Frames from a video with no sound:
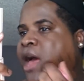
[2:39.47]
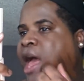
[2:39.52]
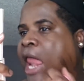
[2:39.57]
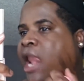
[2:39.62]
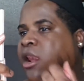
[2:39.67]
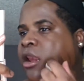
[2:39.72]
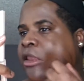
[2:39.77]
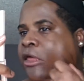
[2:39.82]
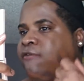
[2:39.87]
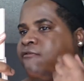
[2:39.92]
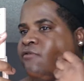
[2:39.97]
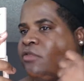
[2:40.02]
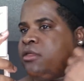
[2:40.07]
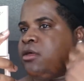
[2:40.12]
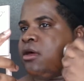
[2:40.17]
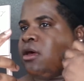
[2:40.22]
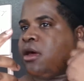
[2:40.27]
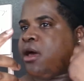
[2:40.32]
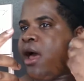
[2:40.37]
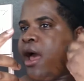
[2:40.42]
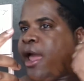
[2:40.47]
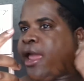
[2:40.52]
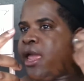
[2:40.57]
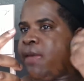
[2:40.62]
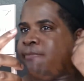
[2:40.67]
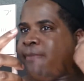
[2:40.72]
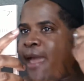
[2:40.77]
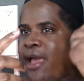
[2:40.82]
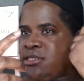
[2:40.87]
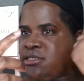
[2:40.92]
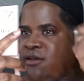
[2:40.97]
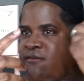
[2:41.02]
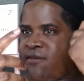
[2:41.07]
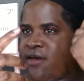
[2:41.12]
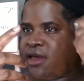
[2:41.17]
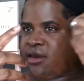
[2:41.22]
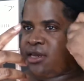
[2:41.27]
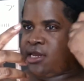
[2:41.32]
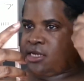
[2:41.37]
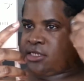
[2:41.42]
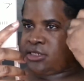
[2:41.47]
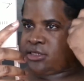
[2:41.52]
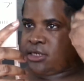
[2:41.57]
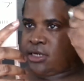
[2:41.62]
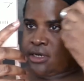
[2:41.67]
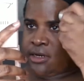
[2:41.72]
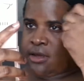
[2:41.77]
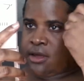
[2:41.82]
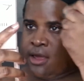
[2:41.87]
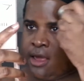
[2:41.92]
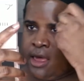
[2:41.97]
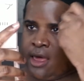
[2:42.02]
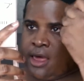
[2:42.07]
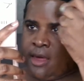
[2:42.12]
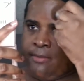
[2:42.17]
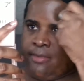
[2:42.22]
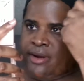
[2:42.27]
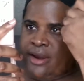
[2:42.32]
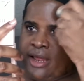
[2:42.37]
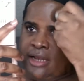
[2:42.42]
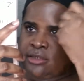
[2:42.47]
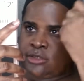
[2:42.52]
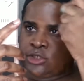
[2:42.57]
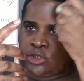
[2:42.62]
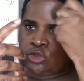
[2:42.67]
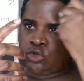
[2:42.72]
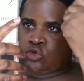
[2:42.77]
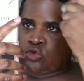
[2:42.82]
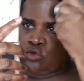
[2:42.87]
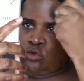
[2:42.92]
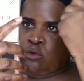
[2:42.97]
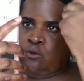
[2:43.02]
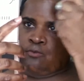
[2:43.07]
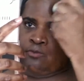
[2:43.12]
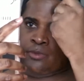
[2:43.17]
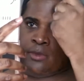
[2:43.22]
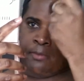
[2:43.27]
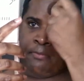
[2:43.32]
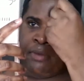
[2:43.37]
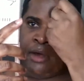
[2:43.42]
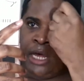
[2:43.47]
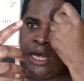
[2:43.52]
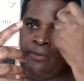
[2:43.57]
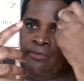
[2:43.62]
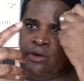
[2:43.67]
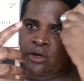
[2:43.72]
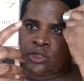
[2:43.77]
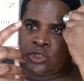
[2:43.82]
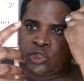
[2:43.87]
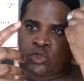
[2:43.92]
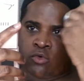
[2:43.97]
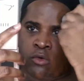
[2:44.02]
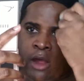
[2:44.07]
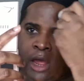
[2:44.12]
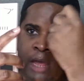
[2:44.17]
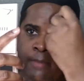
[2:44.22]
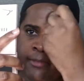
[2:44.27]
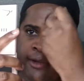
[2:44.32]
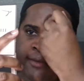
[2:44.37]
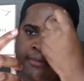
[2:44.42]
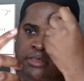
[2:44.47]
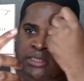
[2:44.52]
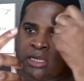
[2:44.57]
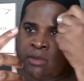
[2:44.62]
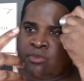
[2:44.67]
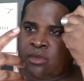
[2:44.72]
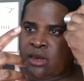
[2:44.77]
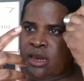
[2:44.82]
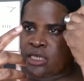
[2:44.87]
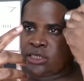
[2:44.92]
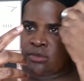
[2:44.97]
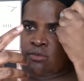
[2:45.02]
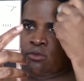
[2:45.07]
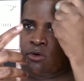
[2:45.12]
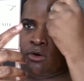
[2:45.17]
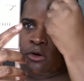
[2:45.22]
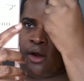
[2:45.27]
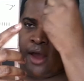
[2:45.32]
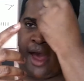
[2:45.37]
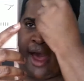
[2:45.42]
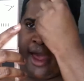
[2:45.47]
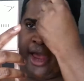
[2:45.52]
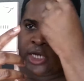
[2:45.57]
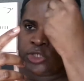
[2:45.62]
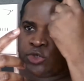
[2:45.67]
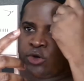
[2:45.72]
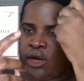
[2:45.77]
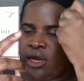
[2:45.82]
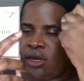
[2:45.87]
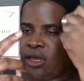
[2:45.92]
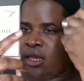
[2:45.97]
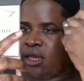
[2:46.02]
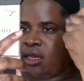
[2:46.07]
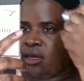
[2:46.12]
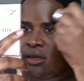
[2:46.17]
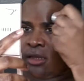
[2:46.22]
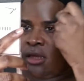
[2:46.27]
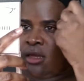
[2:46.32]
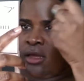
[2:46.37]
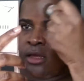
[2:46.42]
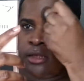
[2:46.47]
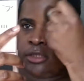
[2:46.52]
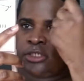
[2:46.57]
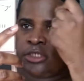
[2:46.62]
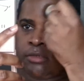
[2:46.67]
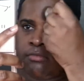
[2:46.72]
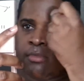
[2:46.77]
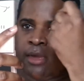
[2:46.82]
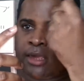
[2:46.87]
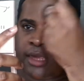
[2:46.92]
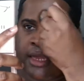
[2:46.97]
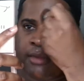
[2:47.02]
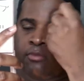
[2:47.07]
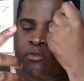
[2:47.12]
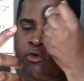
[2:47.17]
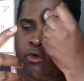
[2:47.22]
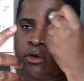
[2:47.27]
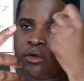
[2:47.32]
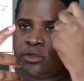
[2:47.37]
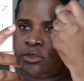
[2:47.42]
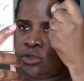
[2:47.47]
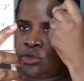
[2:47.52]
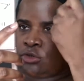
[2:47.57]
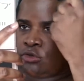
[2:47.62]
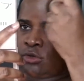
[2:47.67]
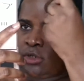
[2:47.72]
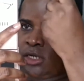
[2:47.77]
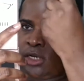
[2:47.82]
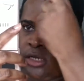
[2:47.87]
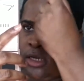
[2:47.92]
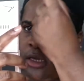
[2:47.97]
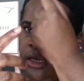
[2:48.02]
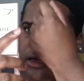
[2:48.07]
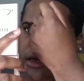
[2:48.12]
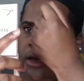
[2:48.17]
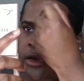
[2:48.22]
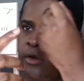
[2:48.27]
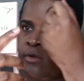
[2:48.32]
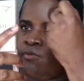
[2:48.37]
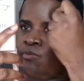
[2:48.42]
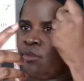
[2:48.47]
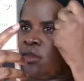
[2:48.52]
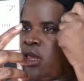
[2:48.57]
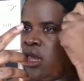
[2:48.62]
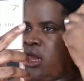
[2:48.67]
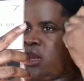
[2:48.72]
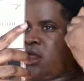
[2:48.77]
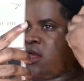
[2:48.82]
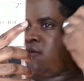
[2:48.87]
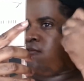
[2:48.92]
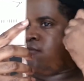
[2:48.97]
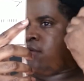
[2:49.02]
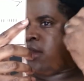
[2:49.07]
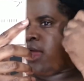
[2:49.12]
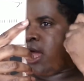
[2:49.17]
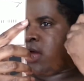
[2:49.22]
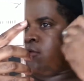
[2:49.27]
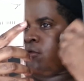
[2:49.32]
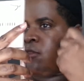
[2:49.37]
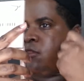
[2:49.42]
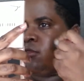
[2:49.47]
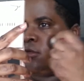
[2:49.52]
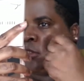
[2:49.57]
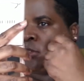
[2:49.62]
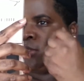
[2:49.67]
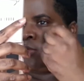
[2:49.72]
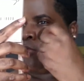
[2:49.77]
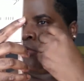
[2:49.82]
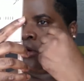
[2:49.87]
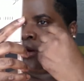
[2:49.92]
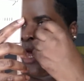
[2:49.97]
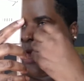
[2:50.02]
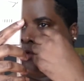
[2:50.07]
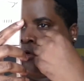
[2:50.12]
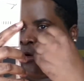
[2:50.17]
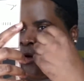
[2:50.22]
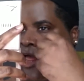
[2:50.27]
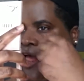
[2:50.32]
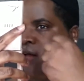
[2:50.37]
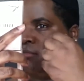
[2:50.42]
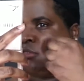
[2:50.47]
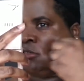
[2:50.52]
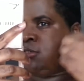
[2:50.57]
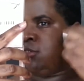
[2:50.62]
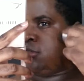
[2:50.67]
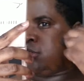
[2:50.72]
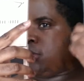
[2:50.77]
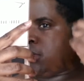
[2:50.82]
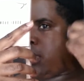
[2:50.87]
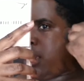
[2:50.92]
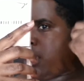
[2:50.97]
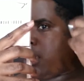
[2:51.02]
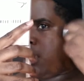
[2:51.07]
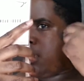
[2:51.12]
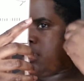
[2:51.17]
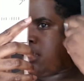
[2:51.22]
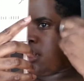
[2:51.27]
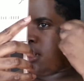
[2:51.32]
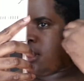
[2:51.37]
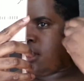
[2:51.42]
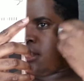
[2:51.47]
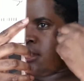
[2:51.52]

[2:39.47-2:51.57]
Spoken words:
I love the I Am Magic foundation, but I do pump a drop of something that's more hydrating to make it more dewy. And I feel like with this one, I won't have to do that.